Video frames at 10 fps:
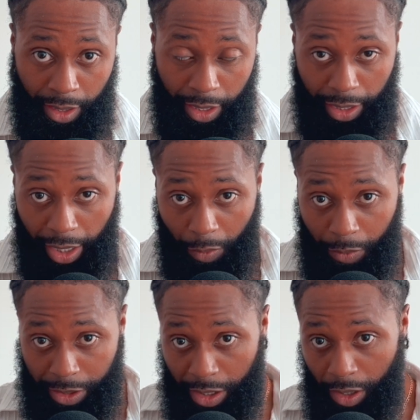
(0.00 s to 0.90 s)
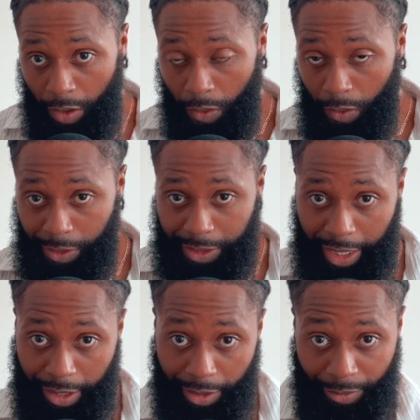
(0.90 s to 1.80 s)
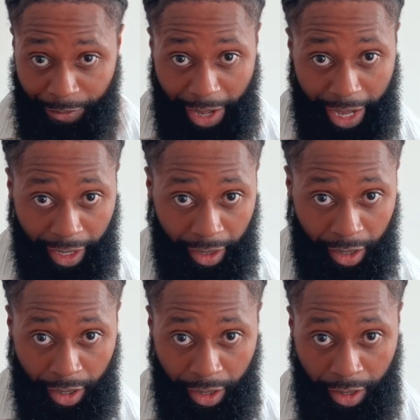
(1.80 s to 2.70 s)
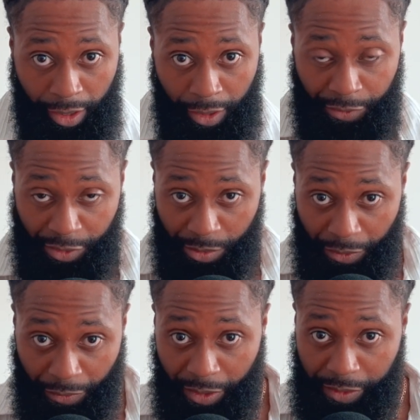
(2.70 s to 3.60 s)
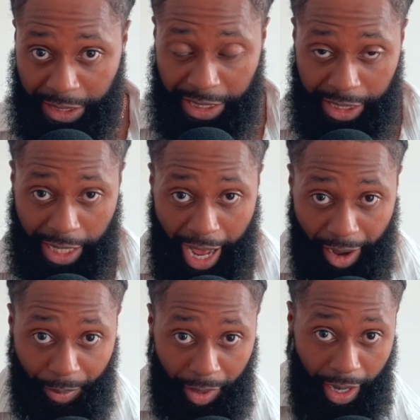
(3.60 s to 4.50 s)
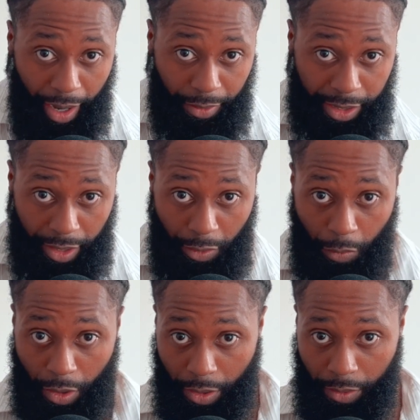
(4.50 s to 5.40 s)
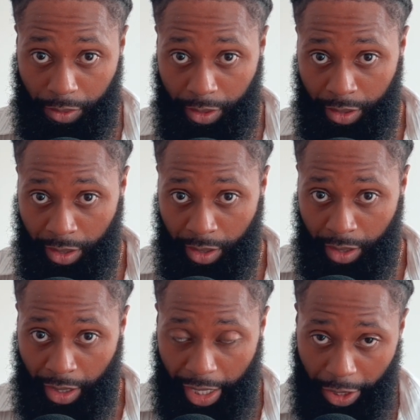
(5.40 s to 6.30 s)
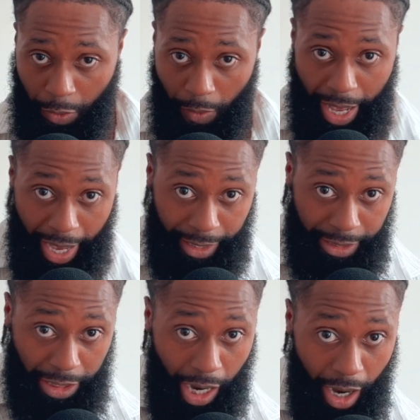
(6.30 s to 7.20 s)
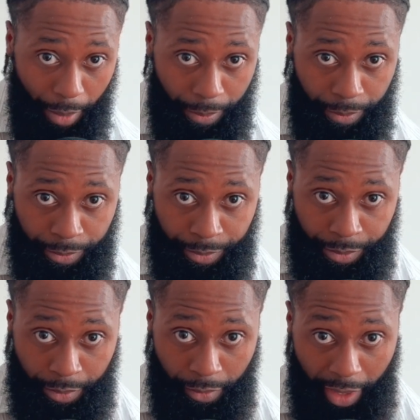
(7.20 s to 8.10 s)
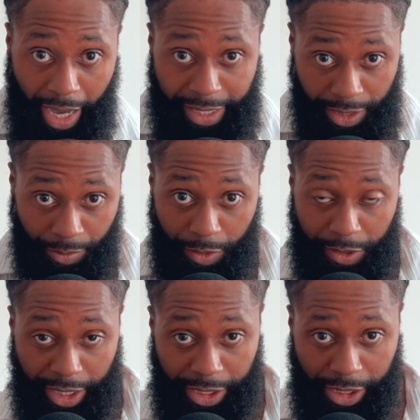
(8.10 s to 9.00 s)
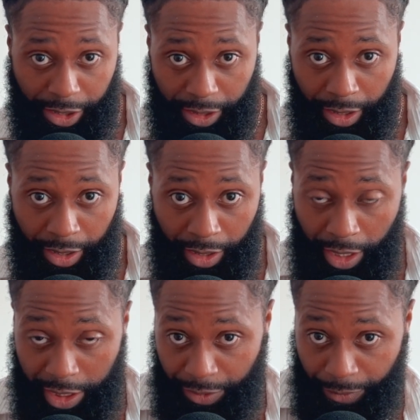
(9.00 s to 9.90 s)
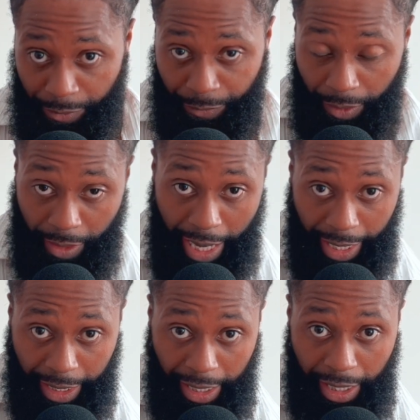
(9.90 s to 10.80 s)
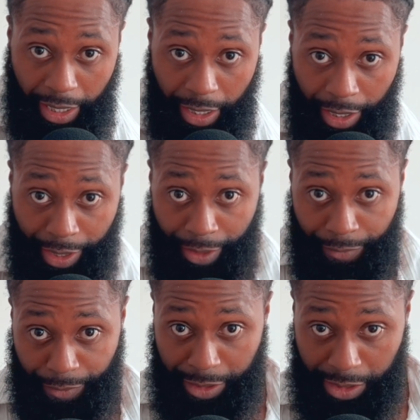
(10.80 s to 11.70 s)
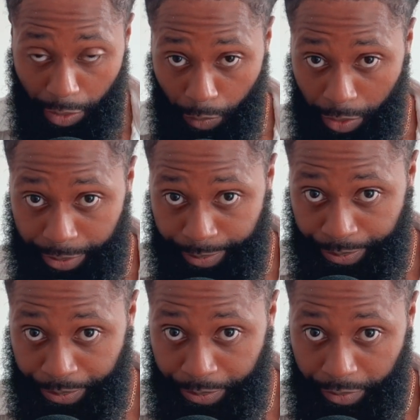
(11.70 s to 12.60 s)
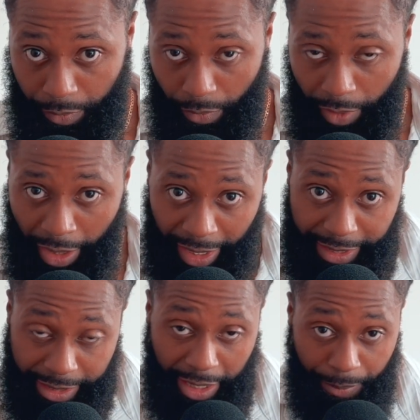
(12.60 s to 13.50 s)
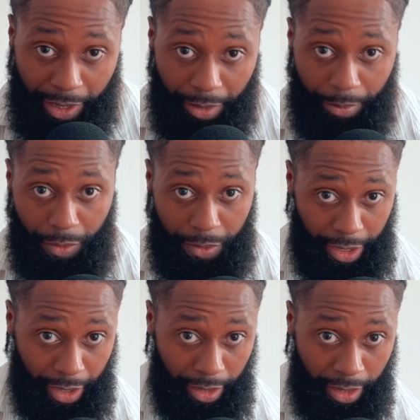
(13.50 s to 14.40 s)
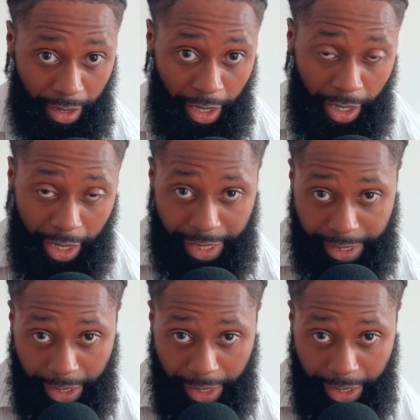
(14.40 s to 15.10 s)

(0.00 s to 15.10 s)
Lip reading: there was a cause and an effect from the frequencies I put out to the world, and knew I had a job as the musician to fulfill that need for someone. It's deeper than music, it's a